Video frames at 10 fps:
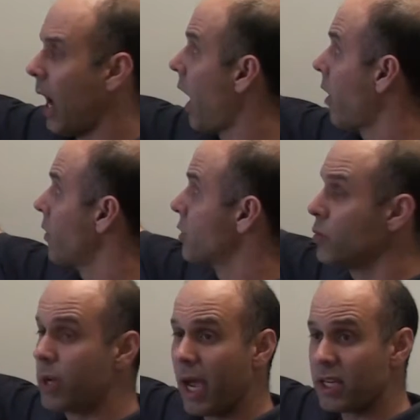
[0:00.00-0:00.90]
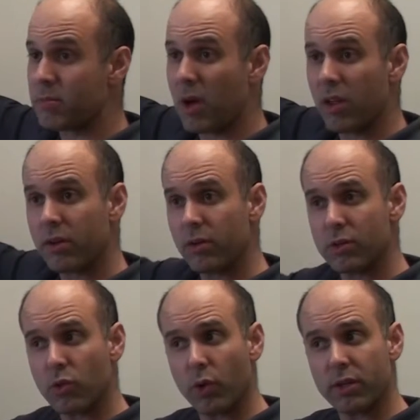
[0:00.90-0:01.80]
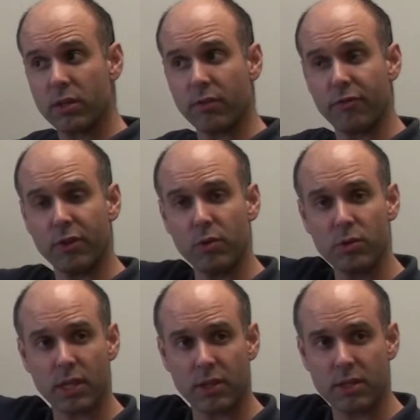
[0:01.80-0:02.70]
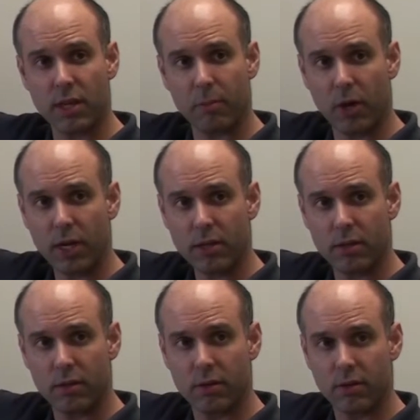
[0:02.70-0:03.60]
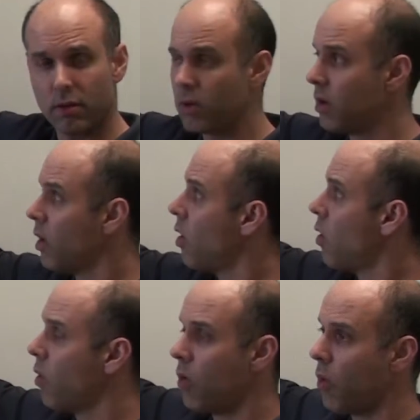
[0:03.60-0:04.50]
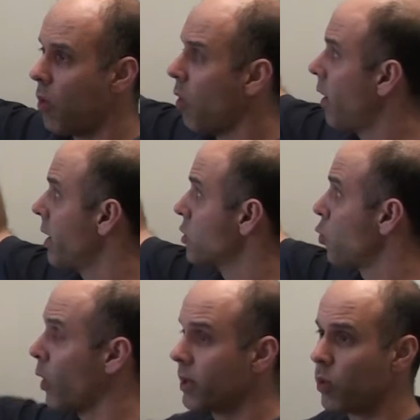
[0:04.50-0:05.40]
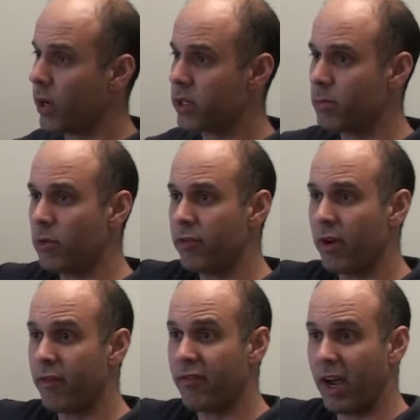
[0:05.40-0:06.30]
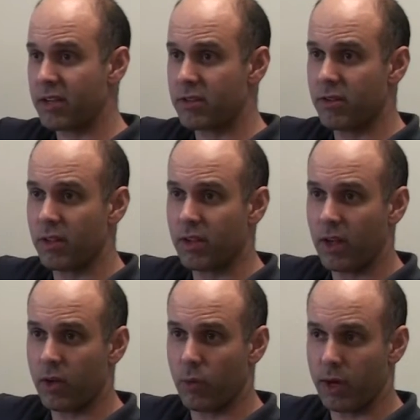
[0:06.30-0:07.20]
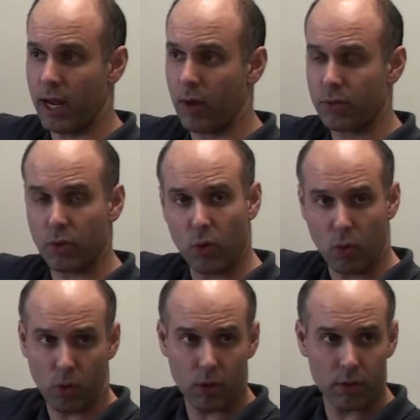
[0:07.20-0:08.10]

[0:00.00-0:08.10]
are the two gas molecules going to diffuse at the same rate? Or is one going to move faster than the other one out the hole?